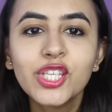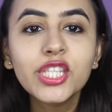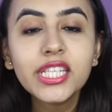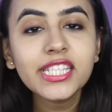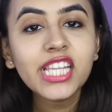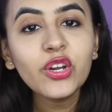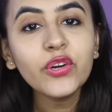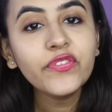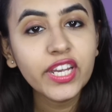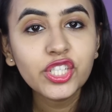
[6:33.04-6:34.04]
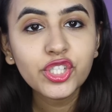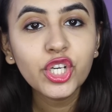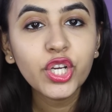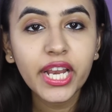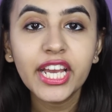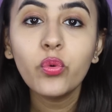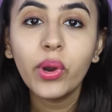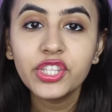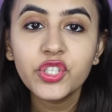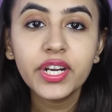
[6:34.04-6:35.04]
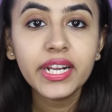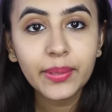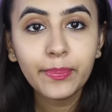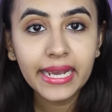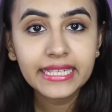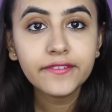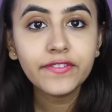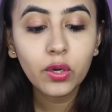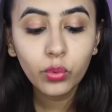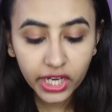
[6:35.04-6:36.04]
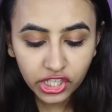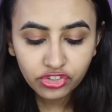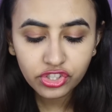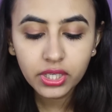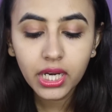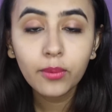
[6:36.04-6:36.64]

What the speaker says: So this is how your face should look like once you're done applying the foundation.